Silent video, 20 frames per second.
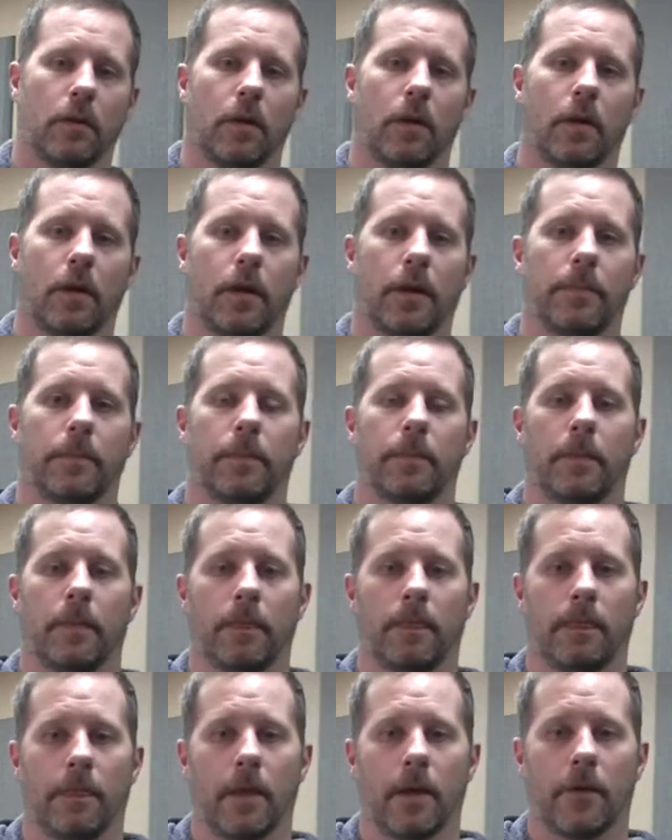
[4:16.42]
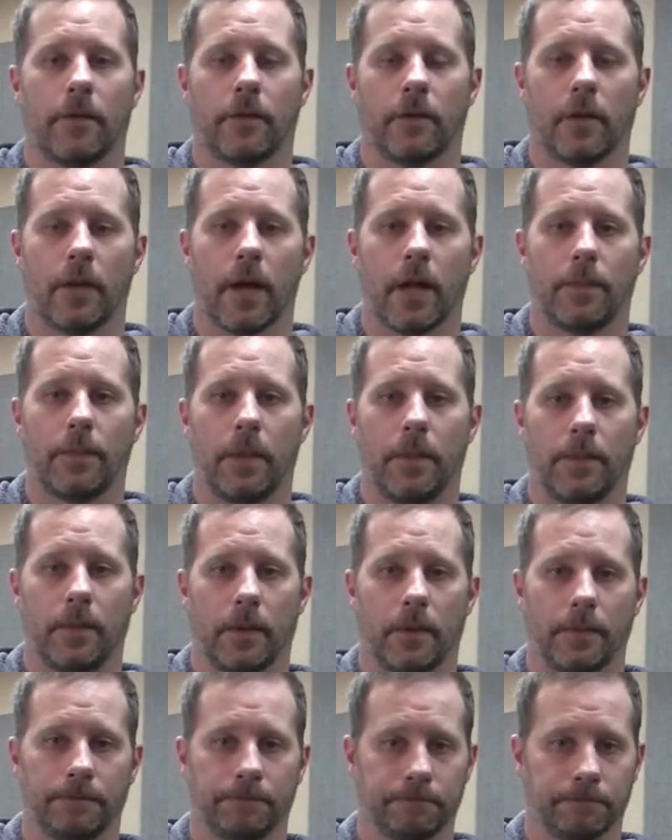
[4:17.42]
all right. Now for a lot of
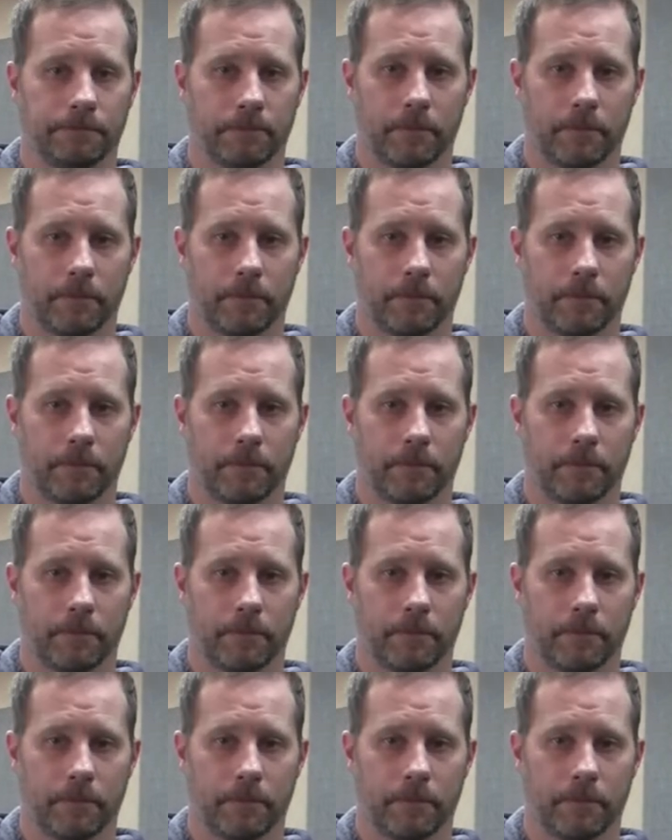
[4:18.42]
people,